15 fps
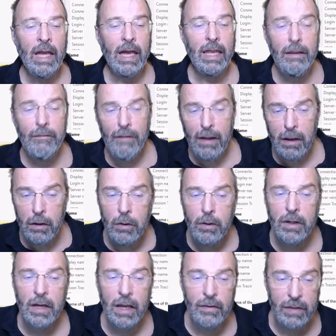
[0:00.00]
And if I look
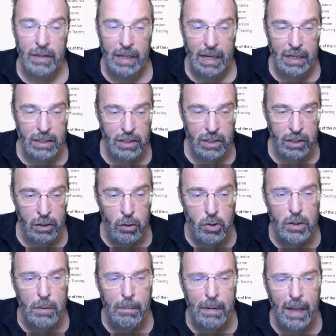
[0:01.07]
at the
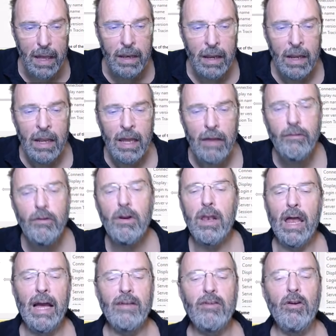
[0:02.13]
execution plan, if you
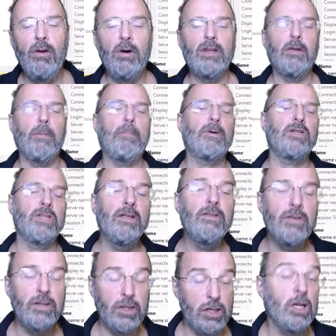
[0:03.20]
like to look at the
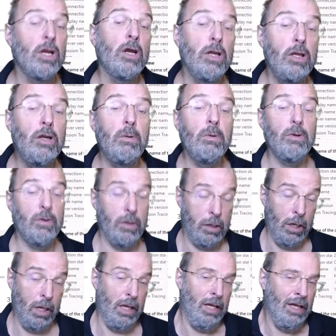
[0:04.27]
percentages, you would think,
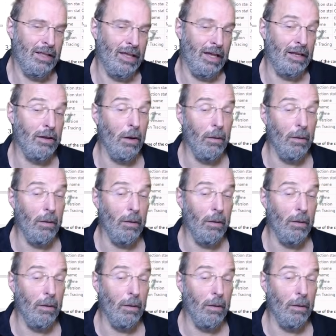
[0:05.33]
hey, they